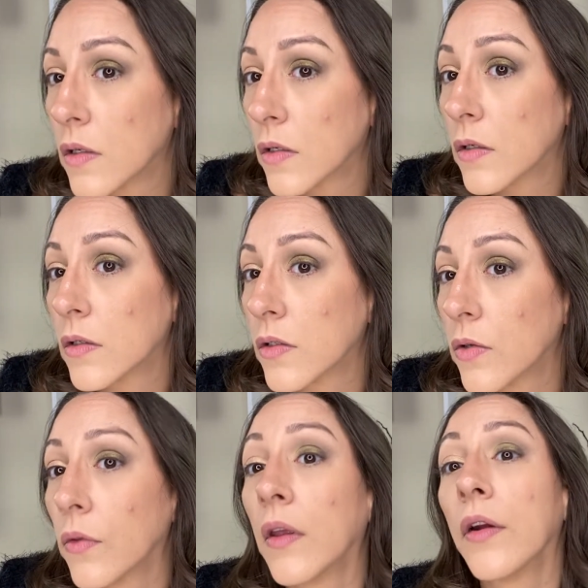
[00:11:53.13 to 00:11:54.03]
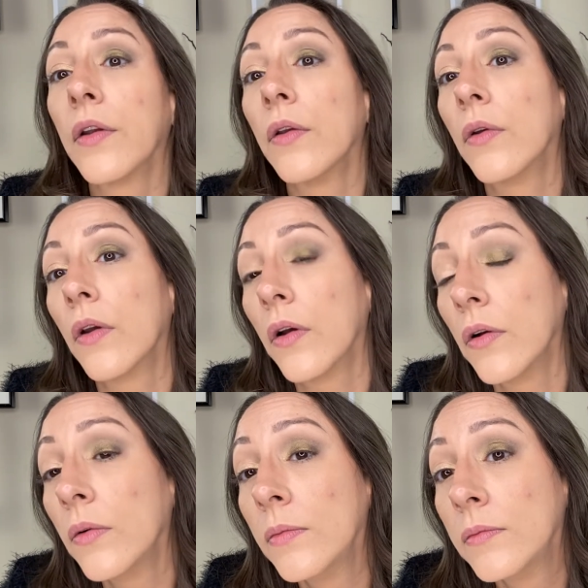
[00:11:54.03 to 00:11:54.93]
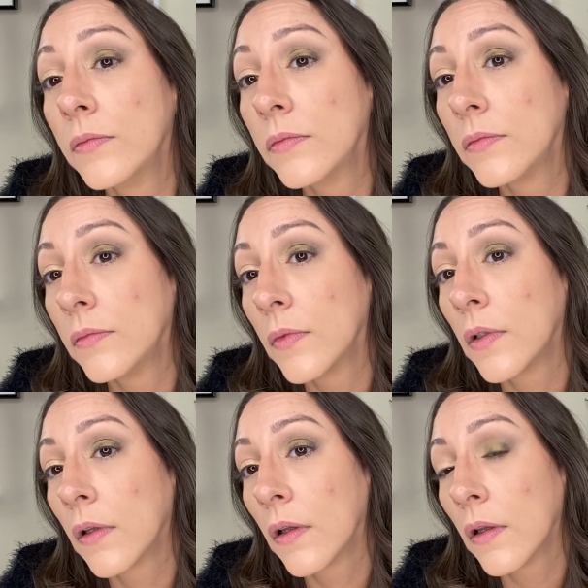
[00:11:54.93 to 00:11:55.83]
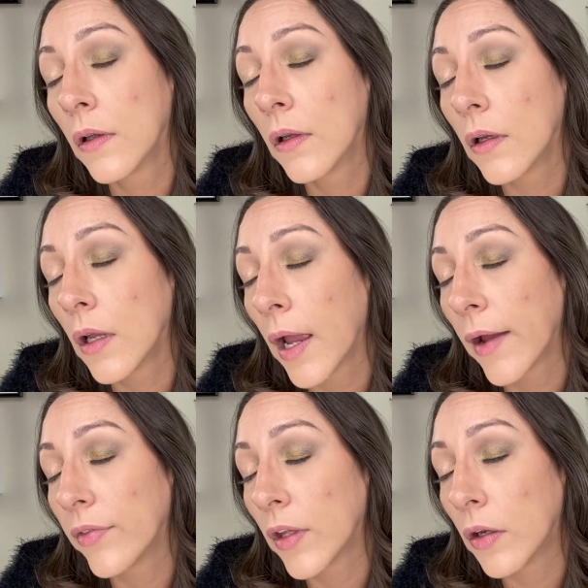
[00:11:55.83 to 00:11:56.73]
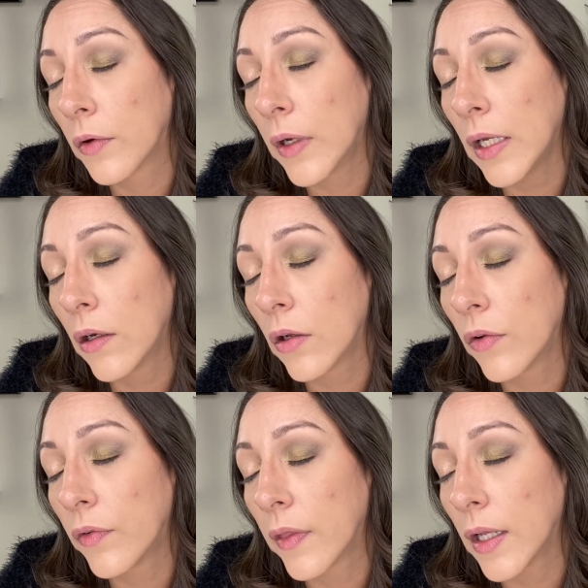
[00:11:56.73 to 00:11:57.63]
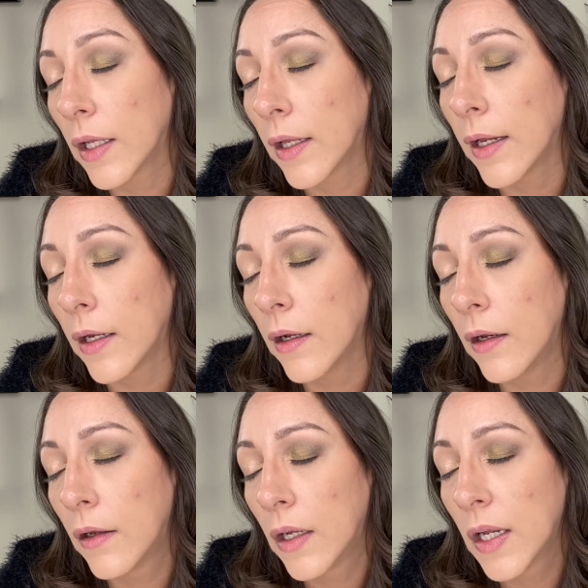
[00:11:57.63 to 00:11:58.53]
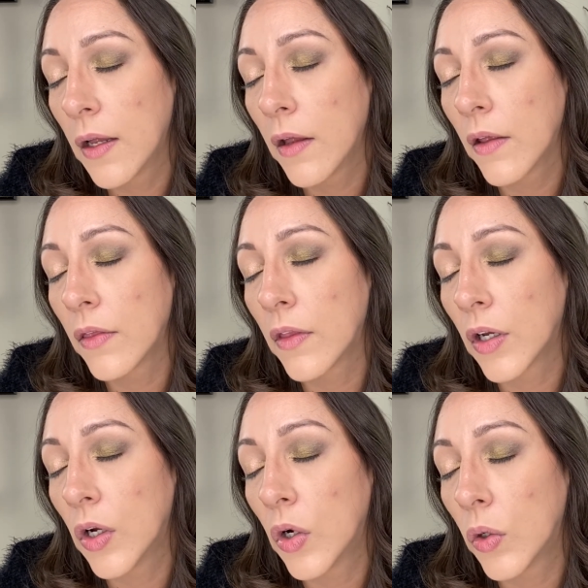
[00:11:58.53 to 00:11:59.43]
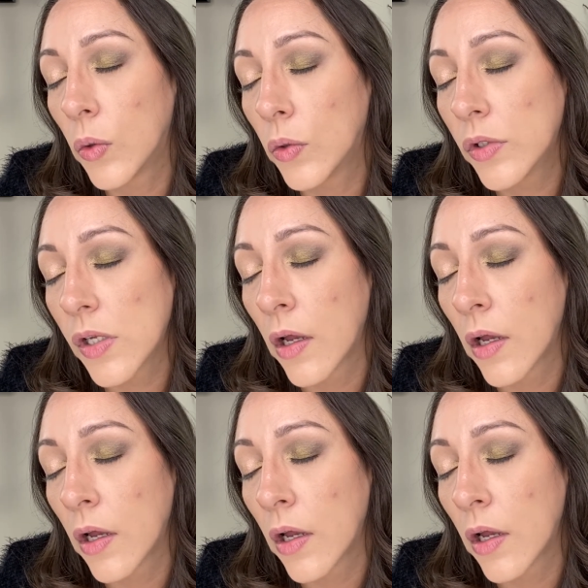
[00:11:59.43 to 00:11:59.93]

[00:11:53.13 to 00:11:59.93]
So there you go. You have the green all over the lid, the gold on